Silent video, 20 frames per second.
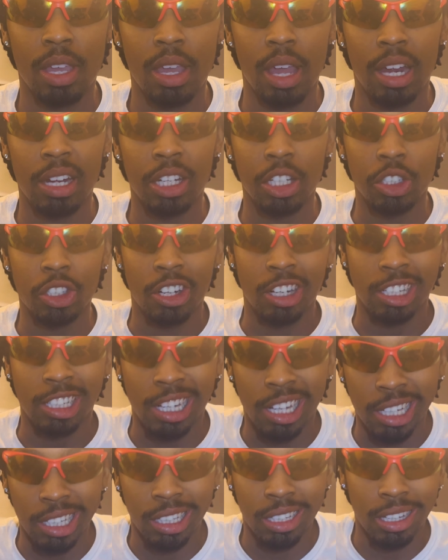I need y'all to
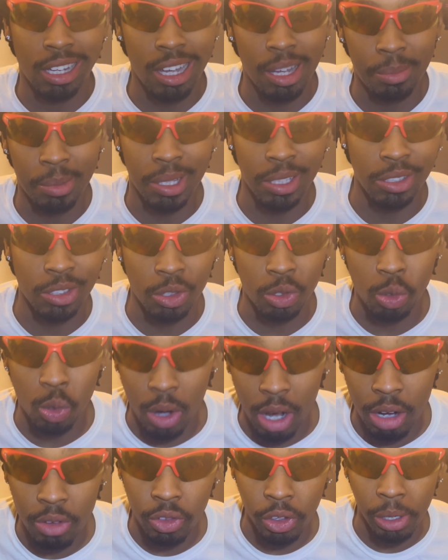like, comment, and
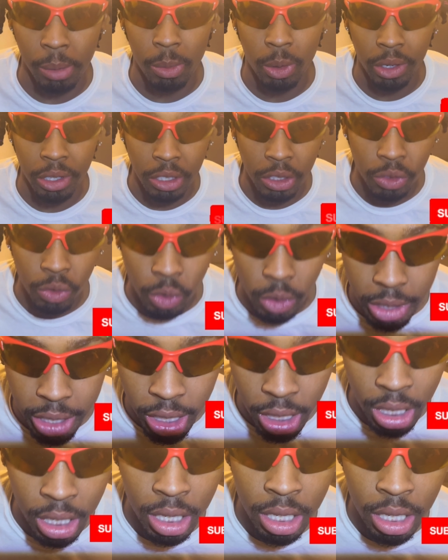subscribe for you boy. It's free.